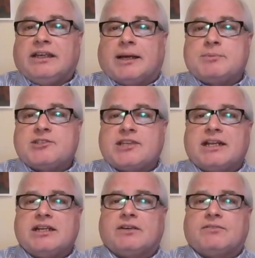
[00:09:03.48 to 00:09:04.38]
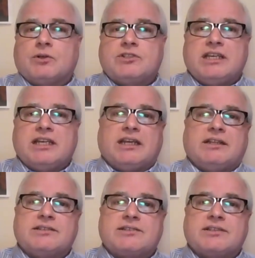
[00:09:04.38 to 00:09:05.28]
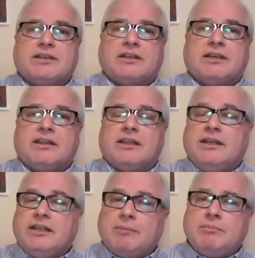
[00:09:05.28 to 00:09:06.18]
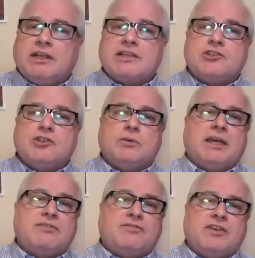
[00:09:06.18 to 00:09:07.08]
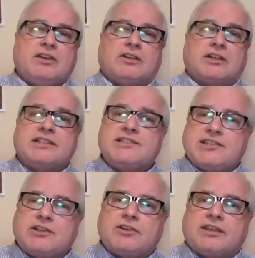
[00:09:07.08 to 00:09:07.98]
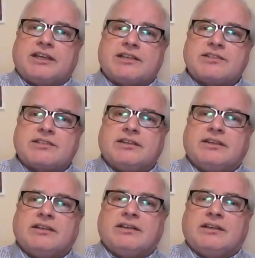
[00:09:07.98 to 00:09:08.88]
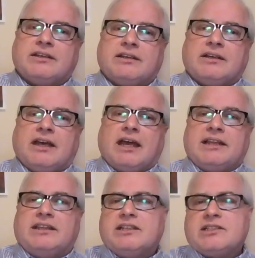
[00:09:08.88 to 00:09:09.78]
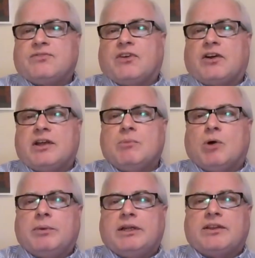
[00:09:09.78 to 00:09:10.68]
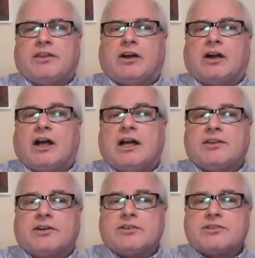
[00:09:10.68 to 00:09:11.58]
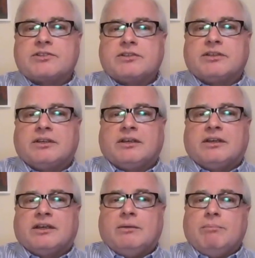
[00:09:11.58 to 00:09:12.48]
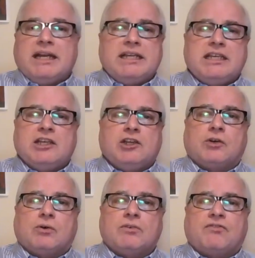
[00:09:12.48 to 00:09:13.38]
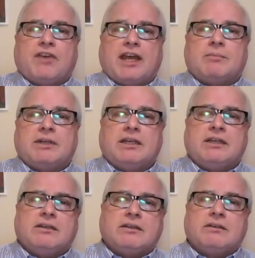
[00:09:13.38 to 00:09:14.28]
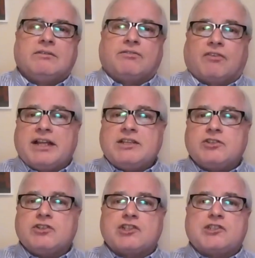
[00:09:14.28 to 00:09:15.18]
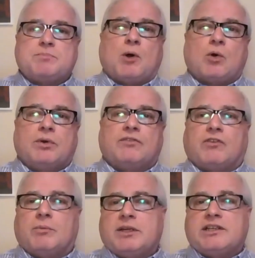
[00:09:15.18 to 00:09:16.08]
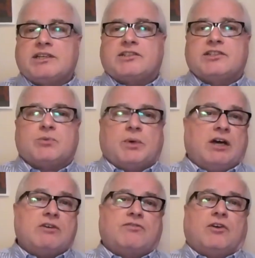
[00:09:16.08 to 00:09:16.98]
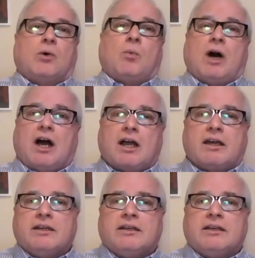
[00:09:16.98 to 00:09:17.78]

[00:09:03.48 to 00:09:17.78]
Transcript: the upsetting of routines, the numbness you may feel, consider this. At this very moment, there are others, many in your own family, friends you just spoke with from a distance, went out for a walk,